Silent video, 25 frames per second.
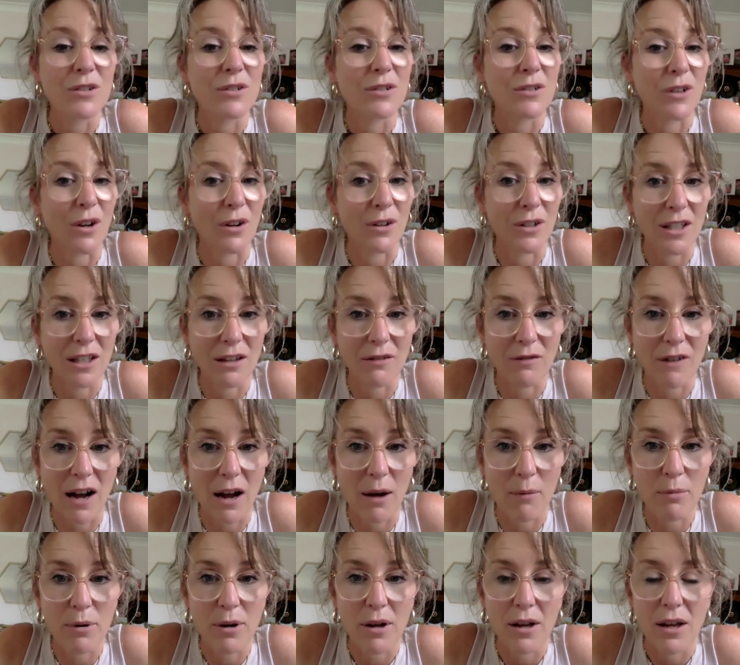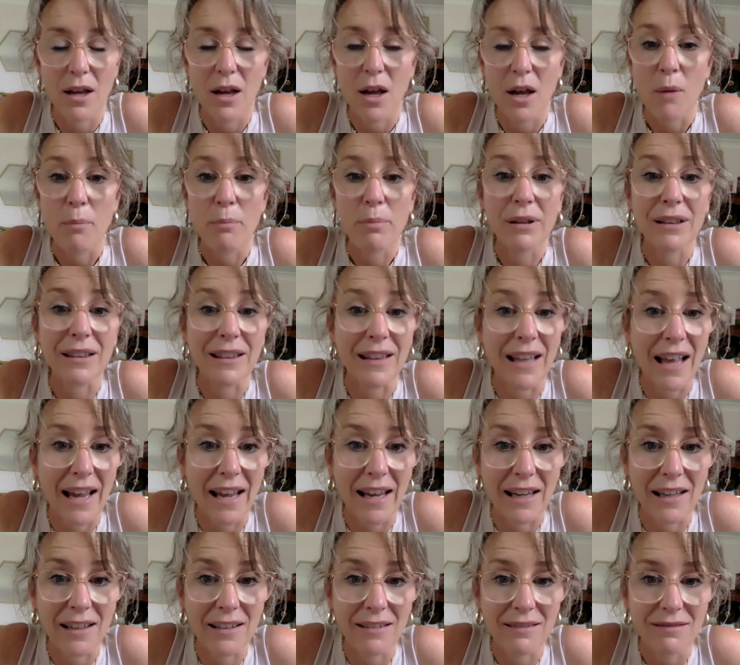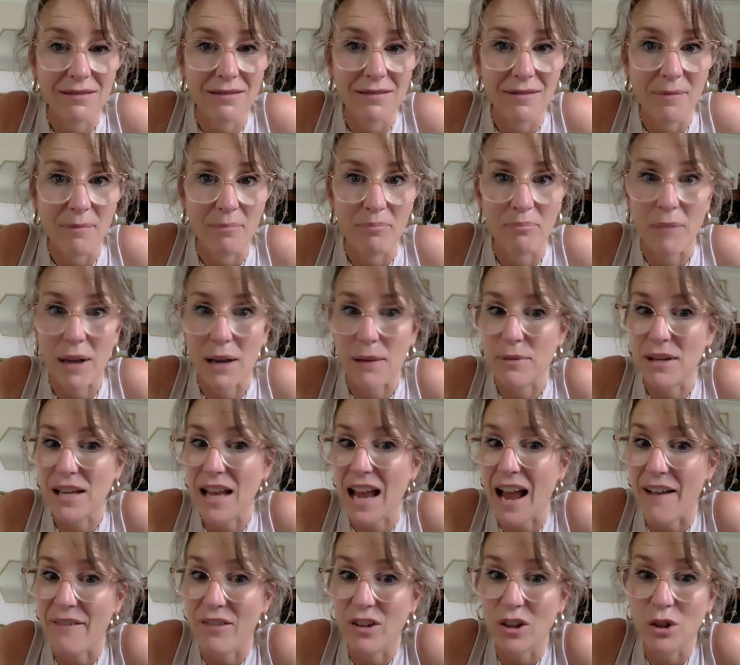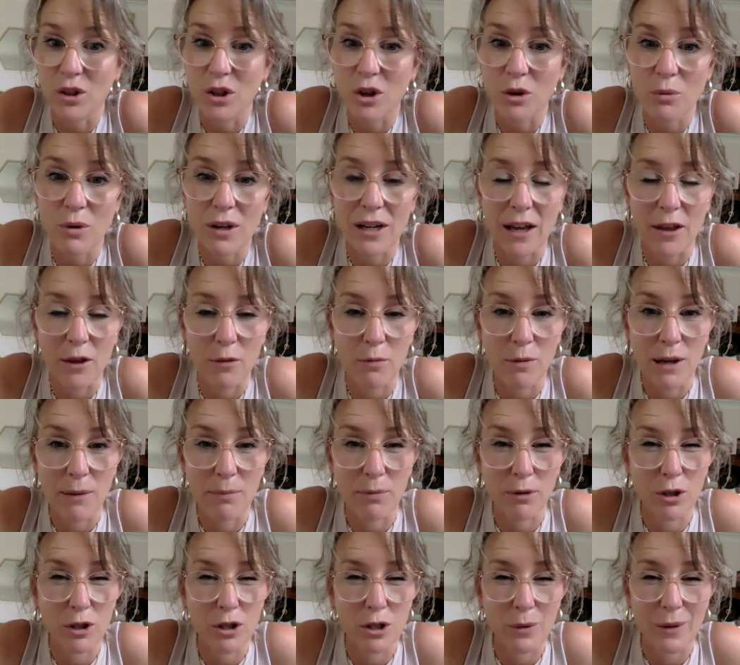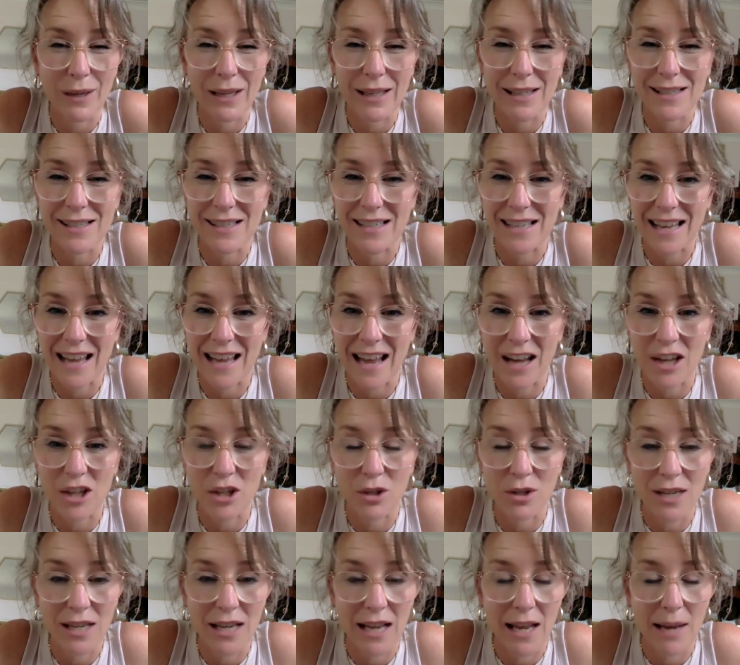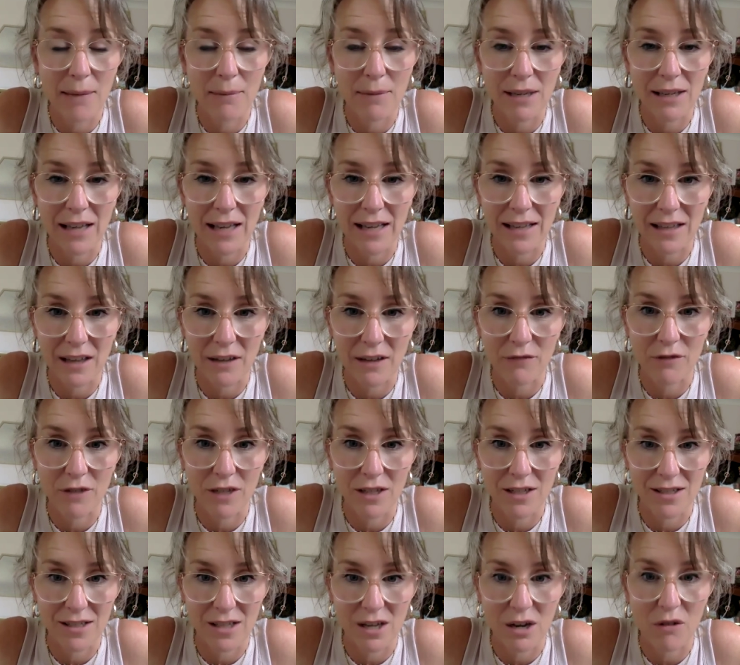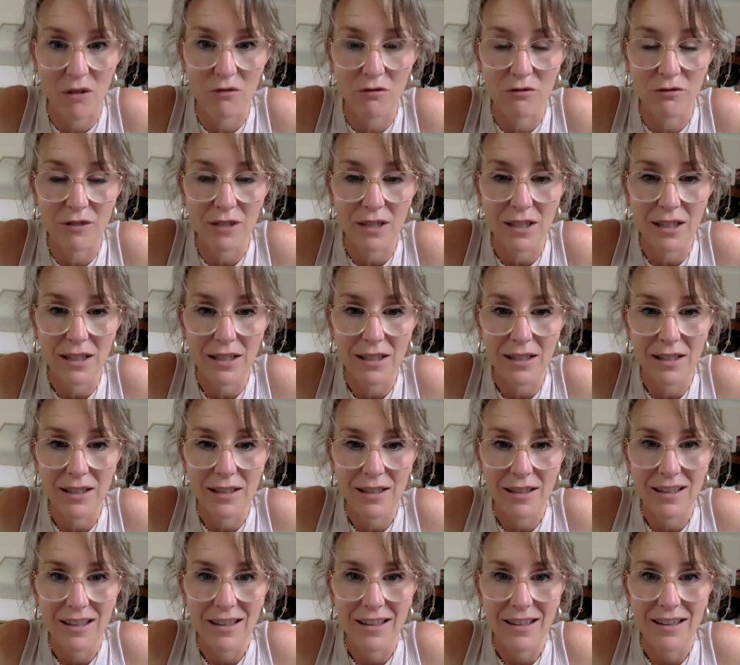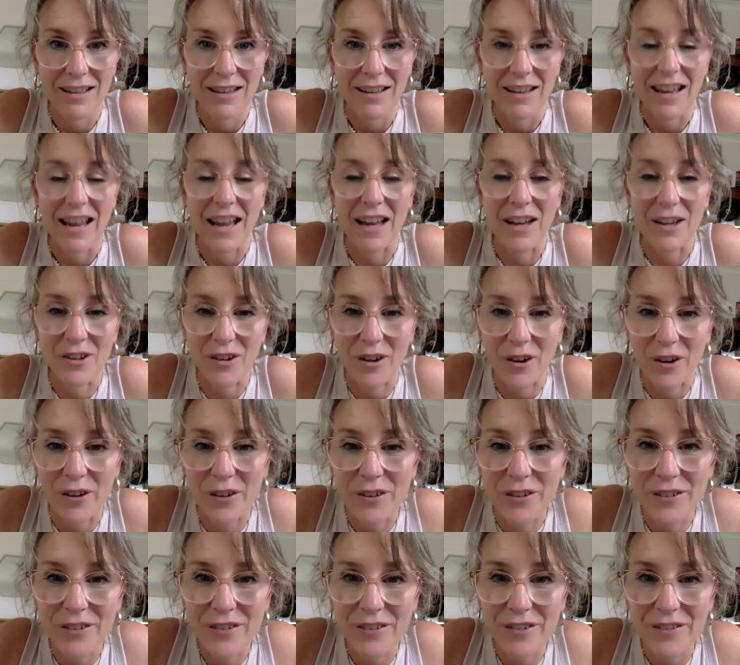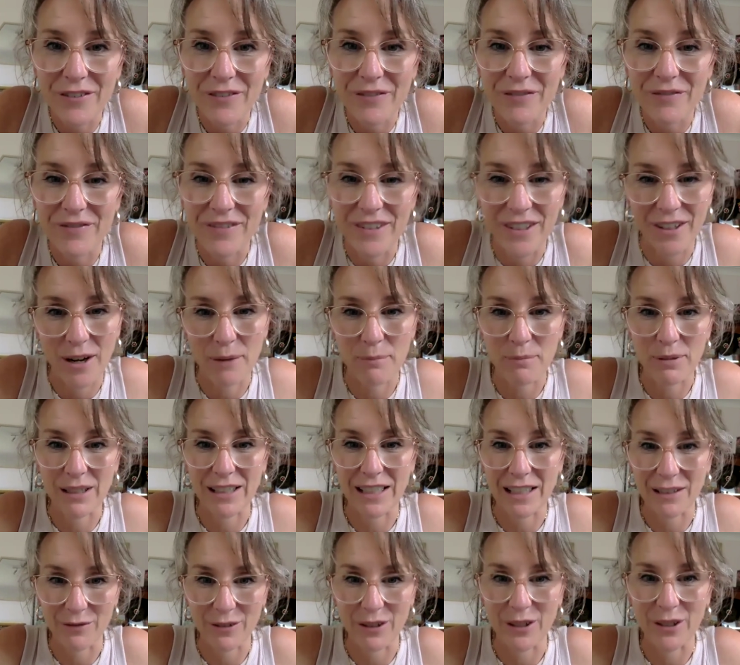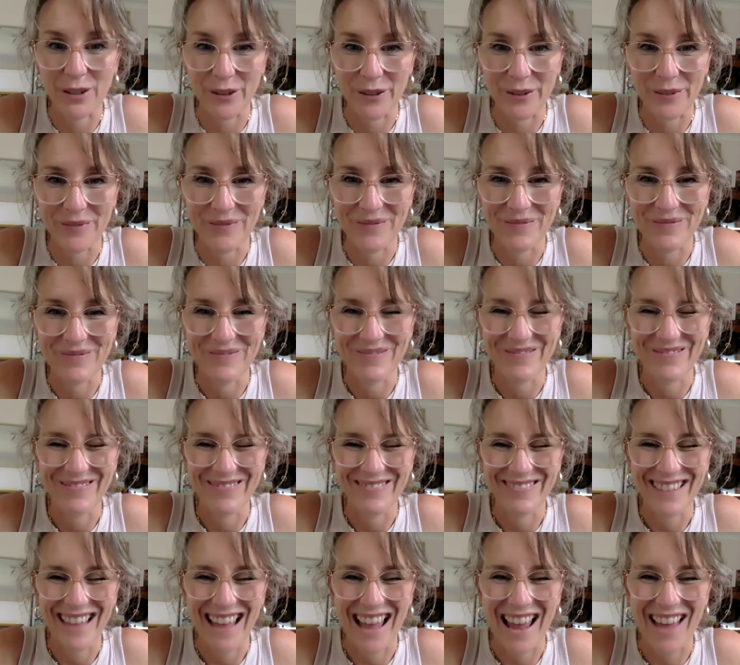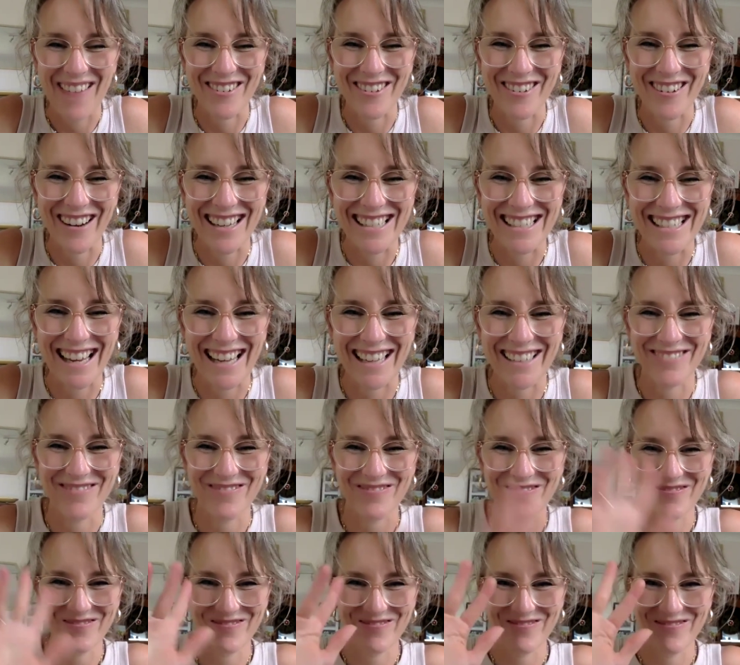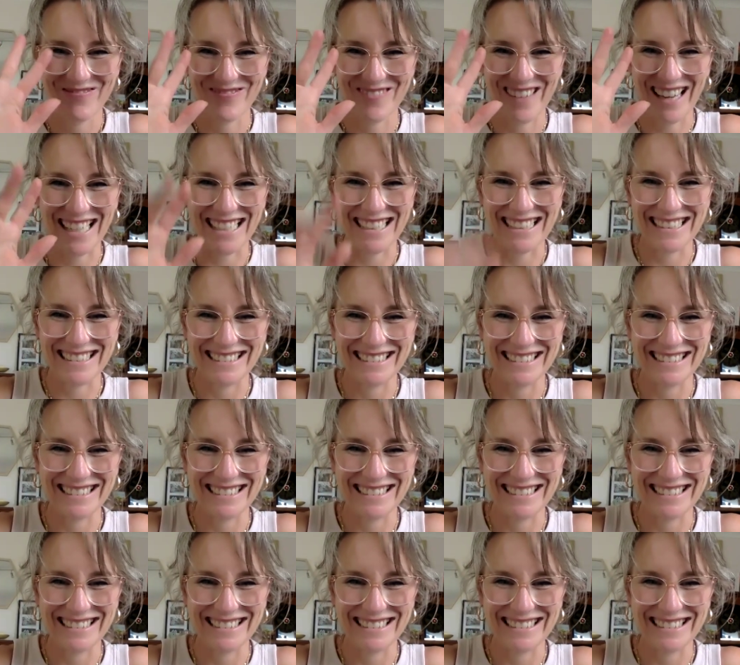Don't give up. Play. Maybe have a look at what other people are doing and see how you can emulate that for yourself. And know that I believe in you. Have a great day. Bye.